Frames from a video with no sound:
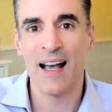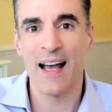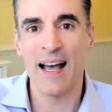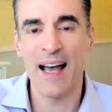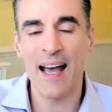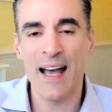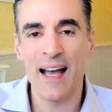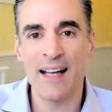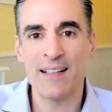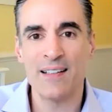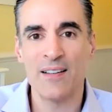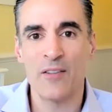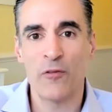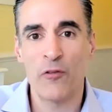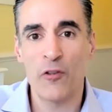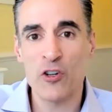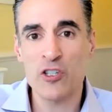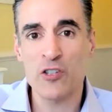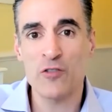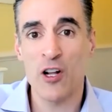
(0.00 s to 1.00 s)
And
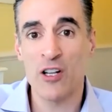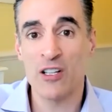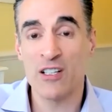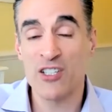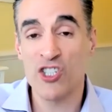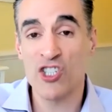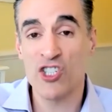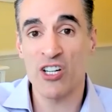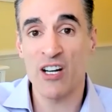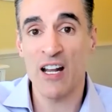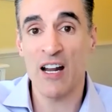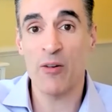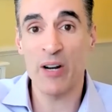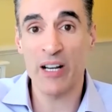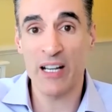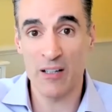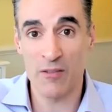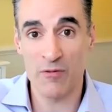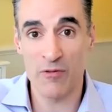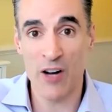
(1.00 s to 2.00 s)
first of all, it's
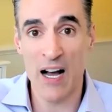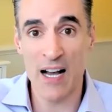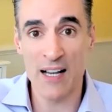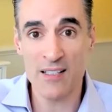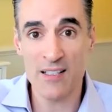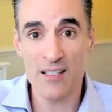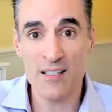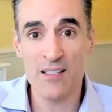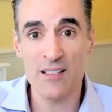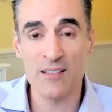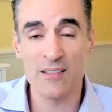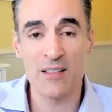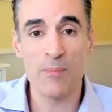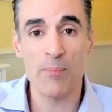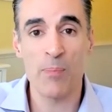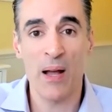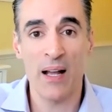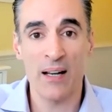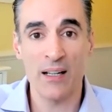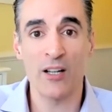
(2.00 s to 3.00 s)
generic advice.
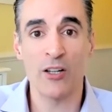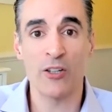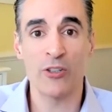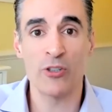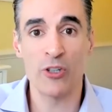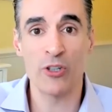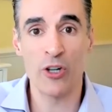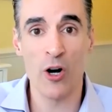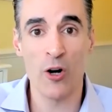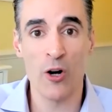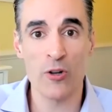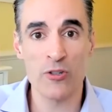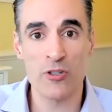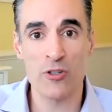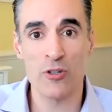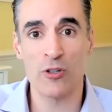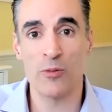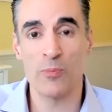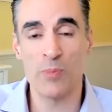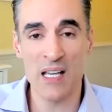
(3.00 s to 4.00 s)
Depending on your goals,
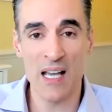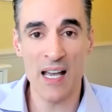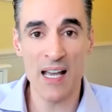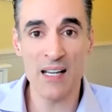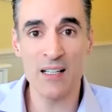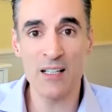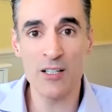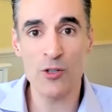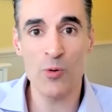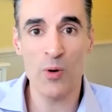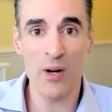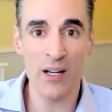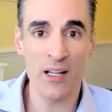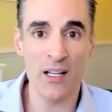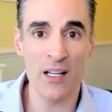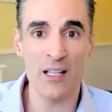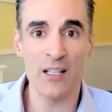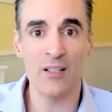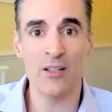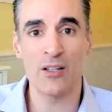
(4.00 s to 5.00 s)
you could be 80
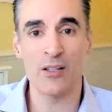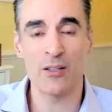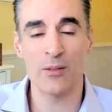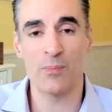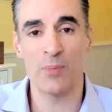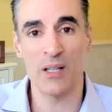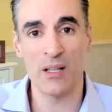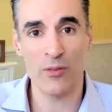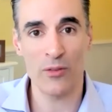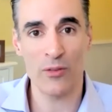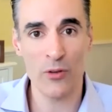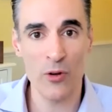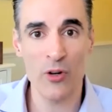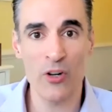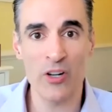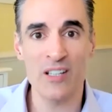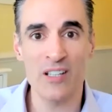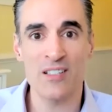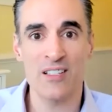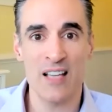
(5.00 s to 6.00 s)
20, you could be
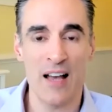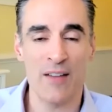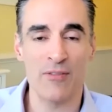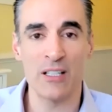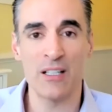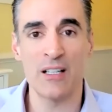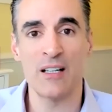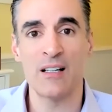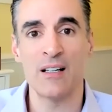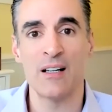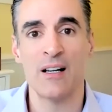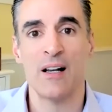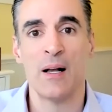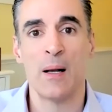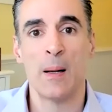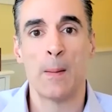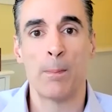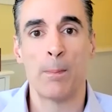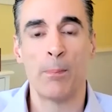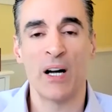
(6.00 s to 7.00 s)
30 70.
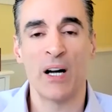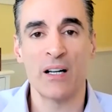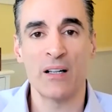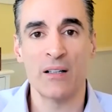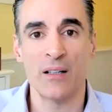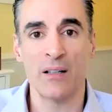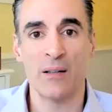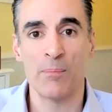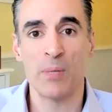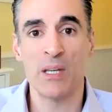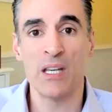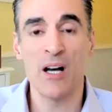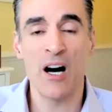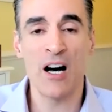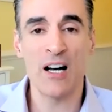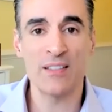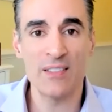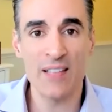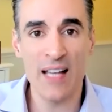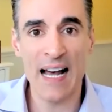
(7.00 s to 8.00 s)
But
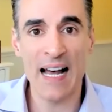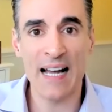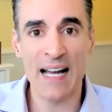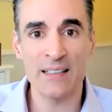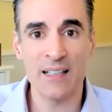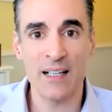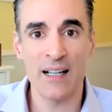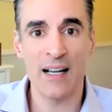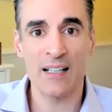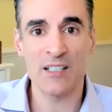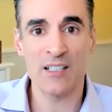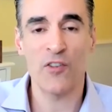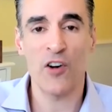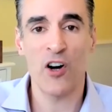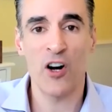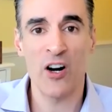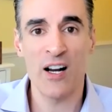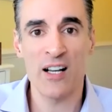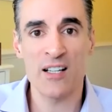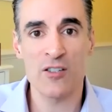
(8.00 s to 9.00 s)
beyond that, as
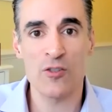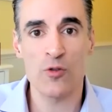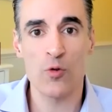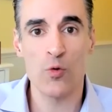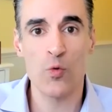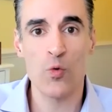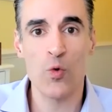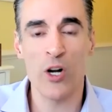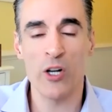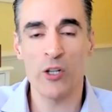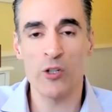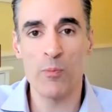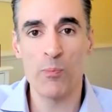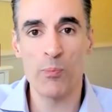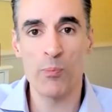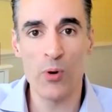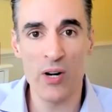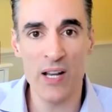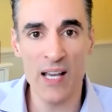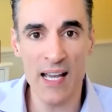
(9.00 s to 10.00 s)
far as what you
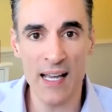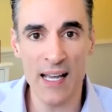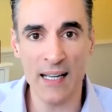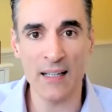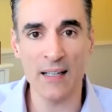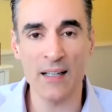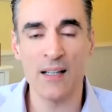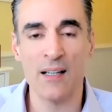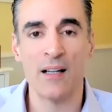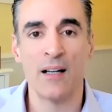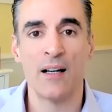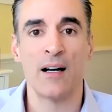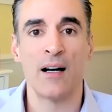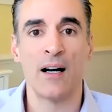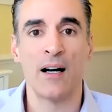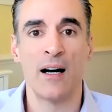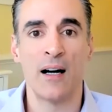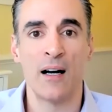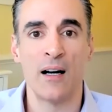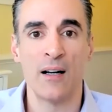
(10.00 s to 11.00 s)
put in,
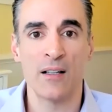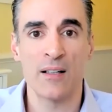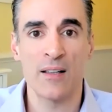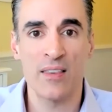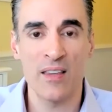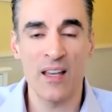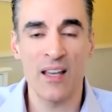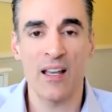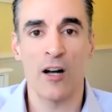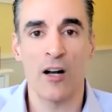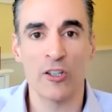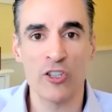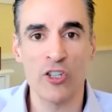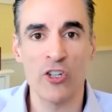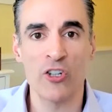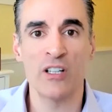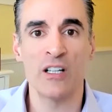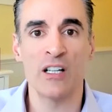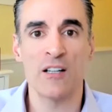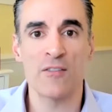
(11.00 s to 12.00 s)
uh, think
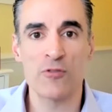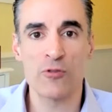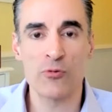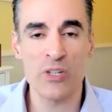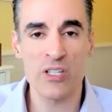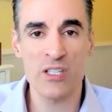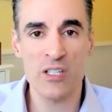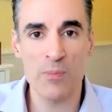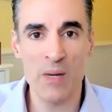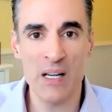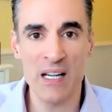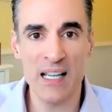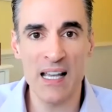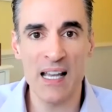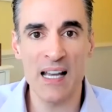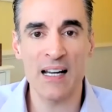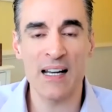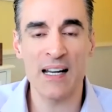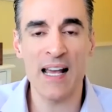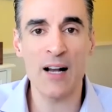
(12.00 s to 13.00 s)
alternatives, risk
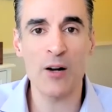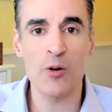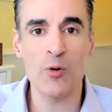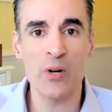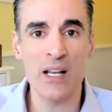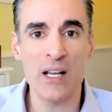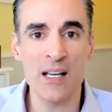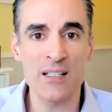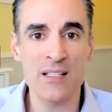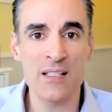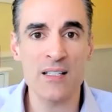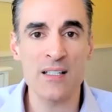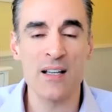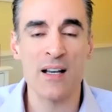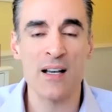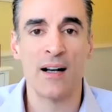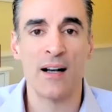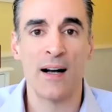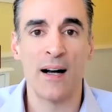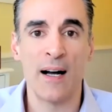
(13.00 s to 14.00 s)
mitigated equities,
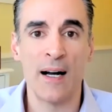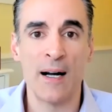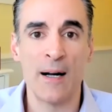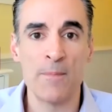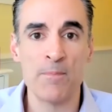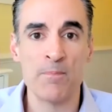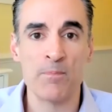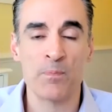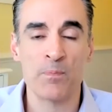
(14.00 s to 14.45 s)
uh,